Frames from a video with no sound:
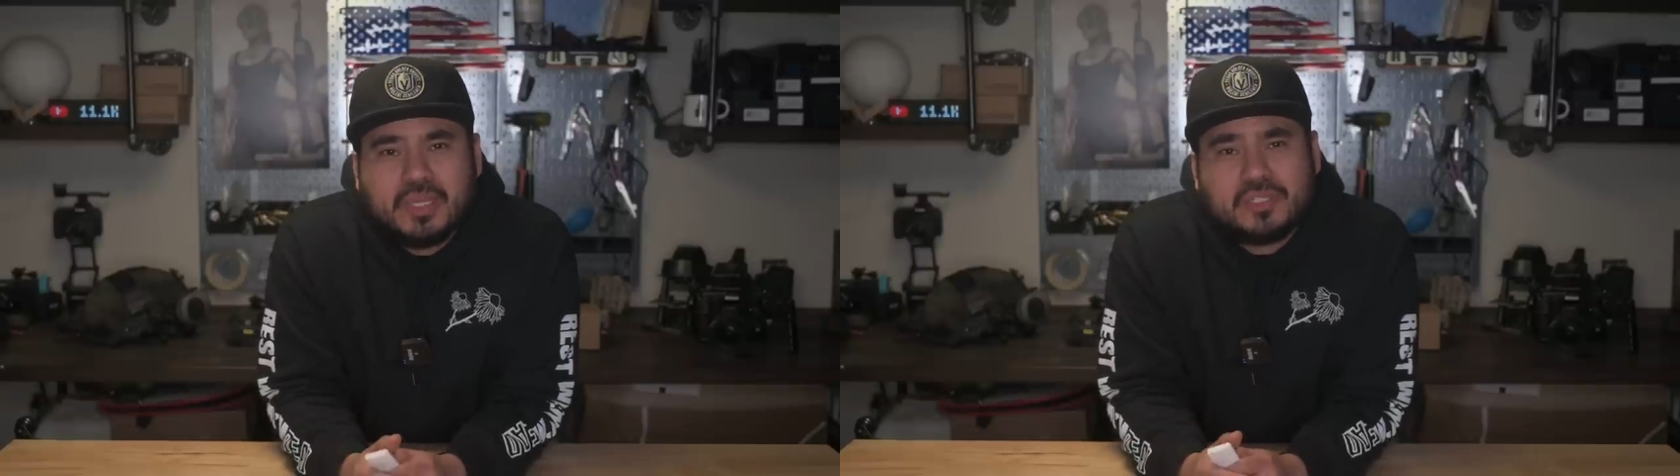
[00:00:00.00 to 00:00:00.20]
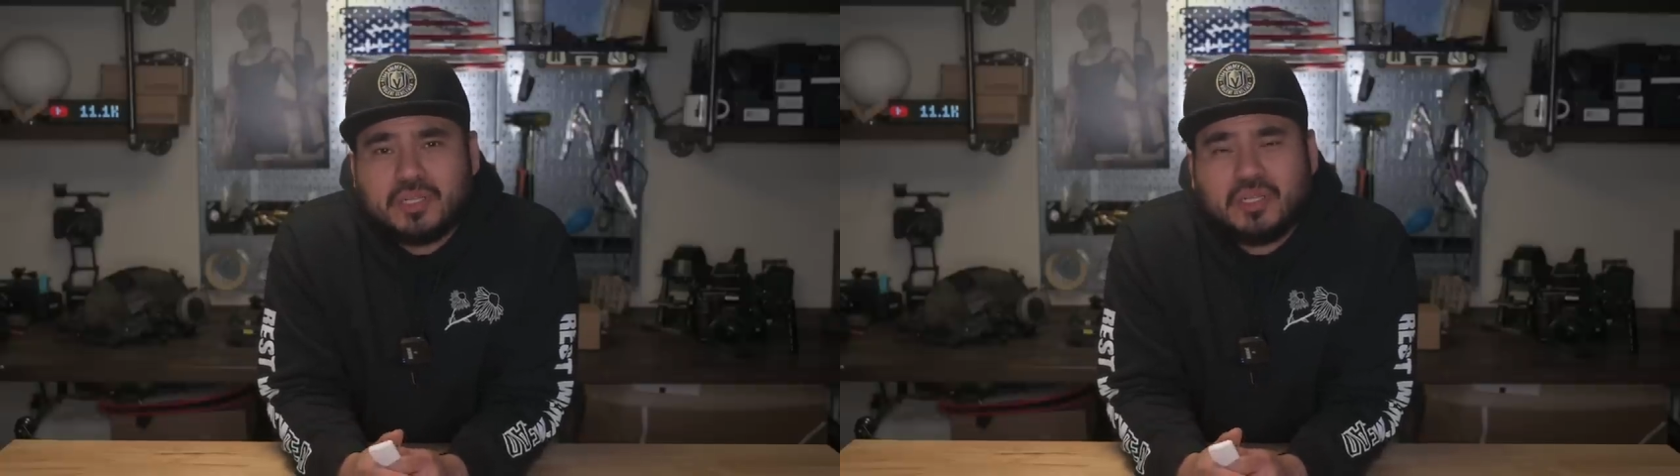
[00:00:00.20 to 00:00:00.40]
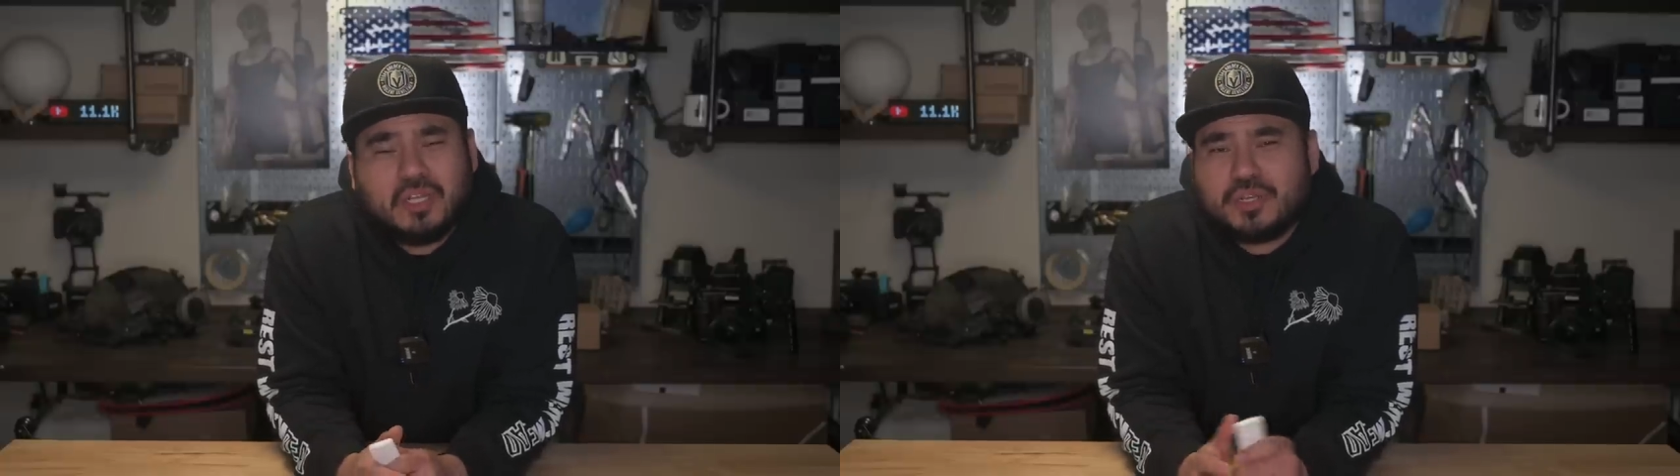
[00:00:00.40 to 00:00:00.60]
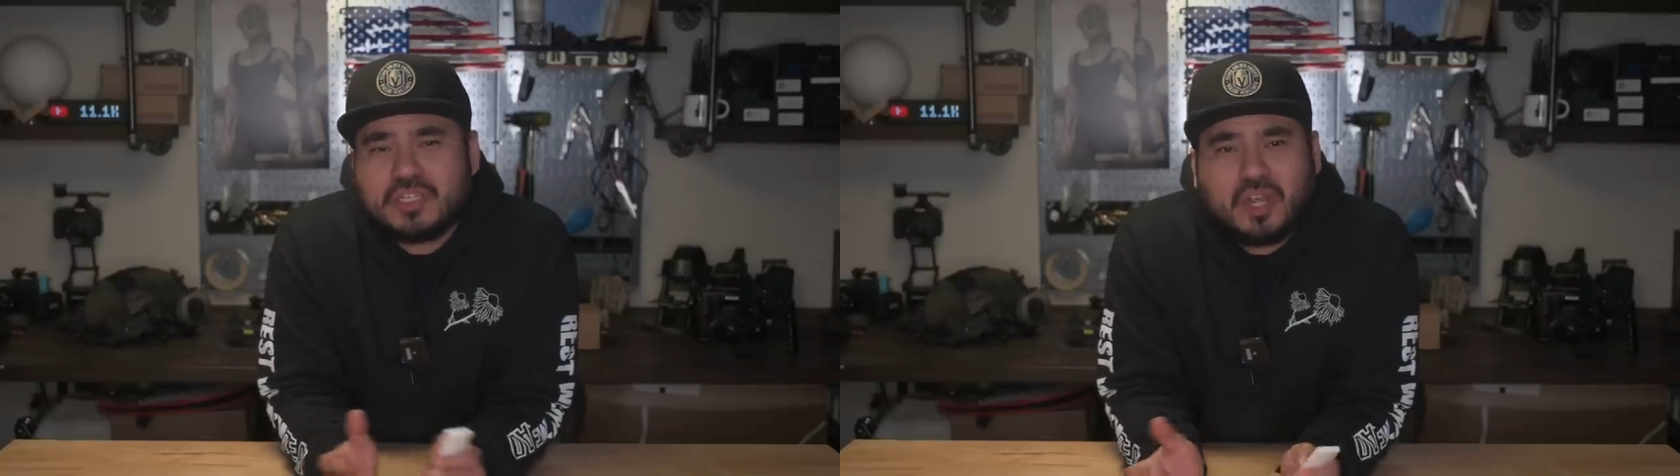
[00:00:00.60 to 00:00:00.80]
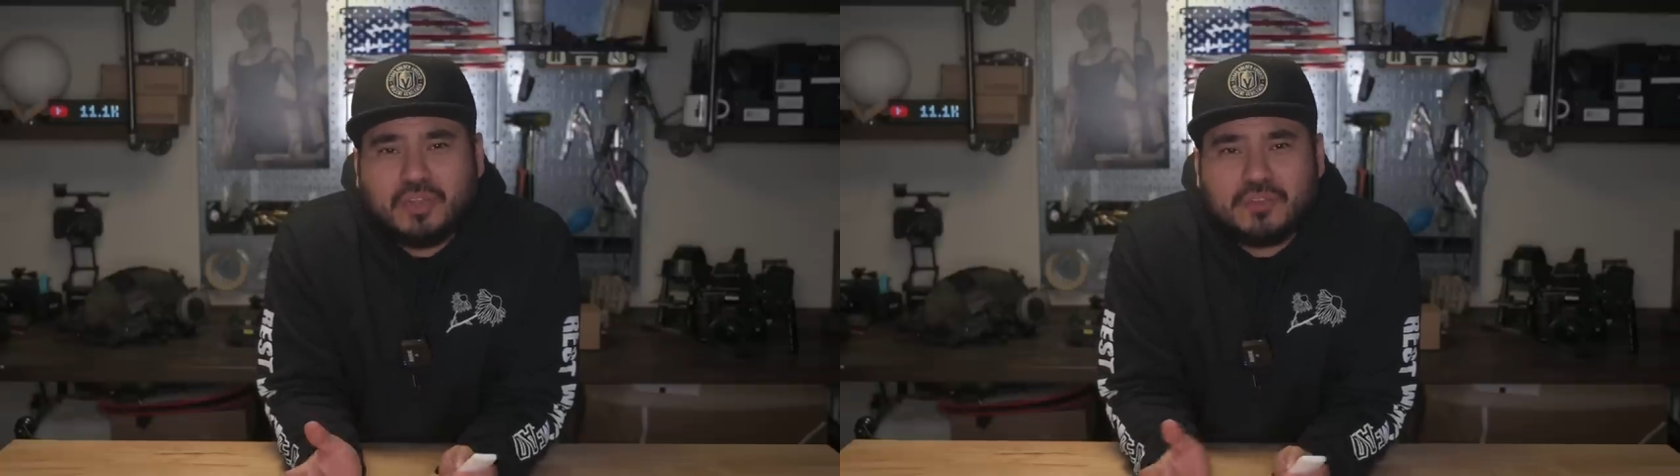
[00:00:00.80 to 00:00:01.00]
So I'll
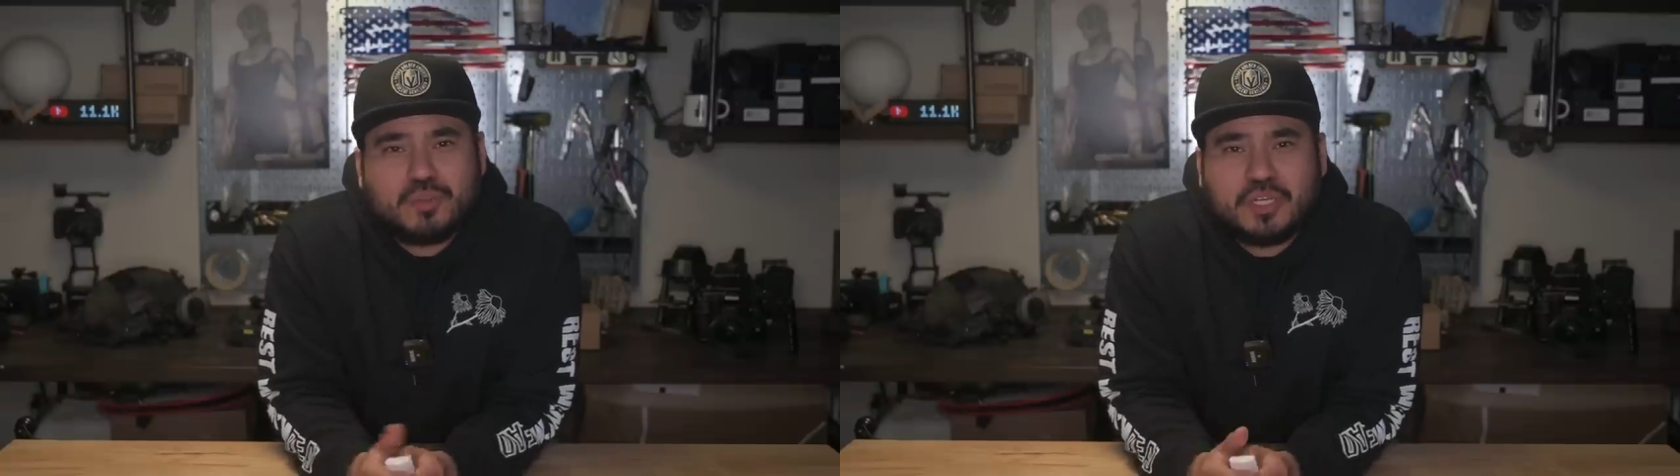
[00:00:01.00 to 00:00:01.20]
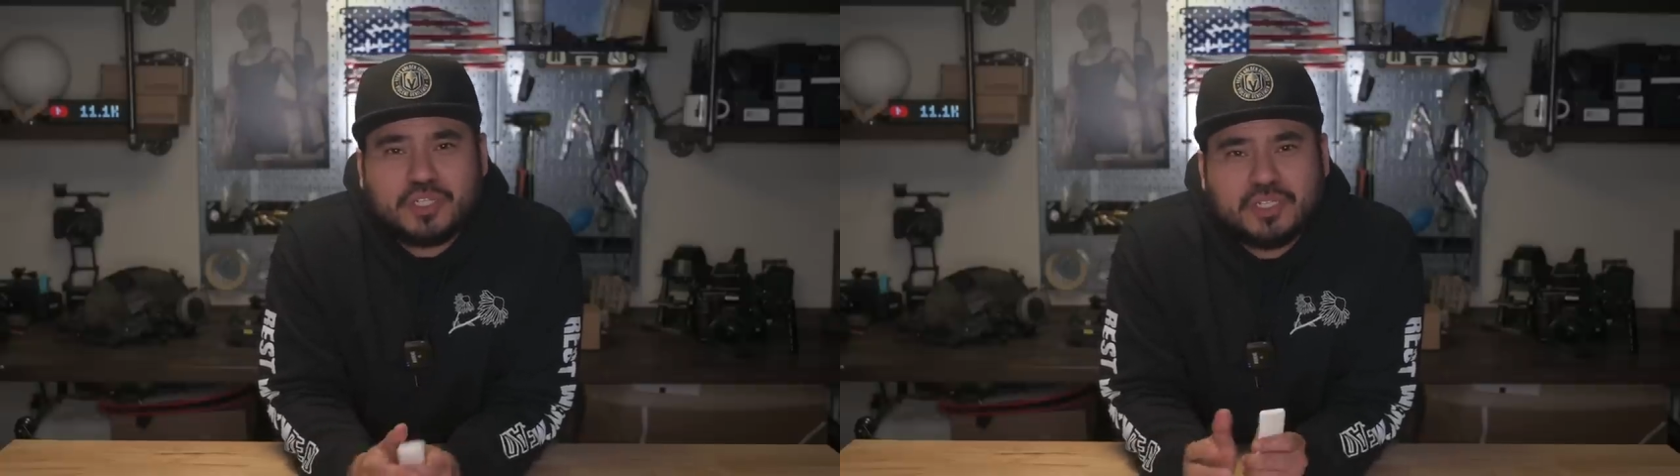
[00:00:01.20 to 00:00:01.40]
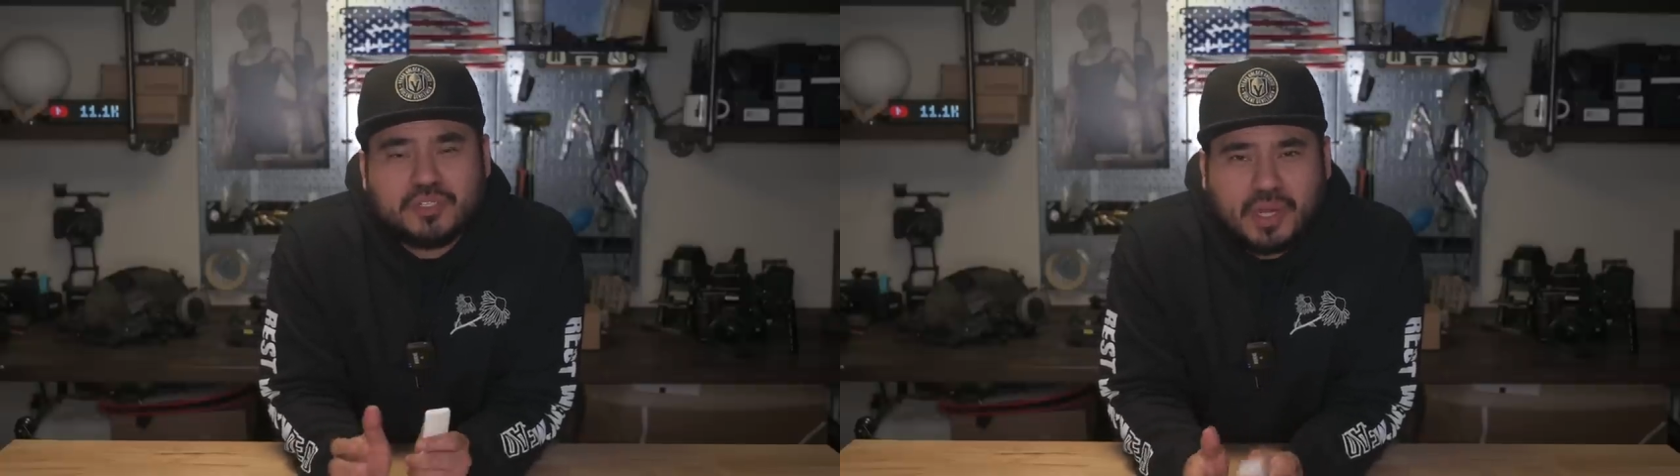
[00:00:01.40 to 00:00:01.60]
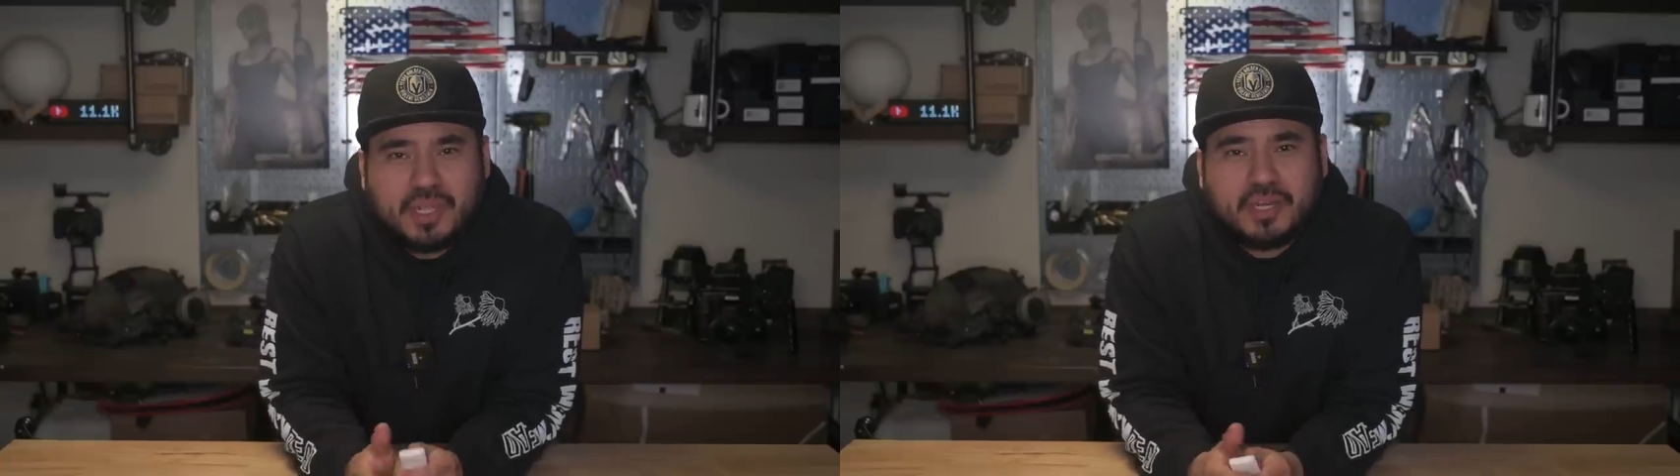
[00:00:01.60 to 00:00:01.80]
address all those questions right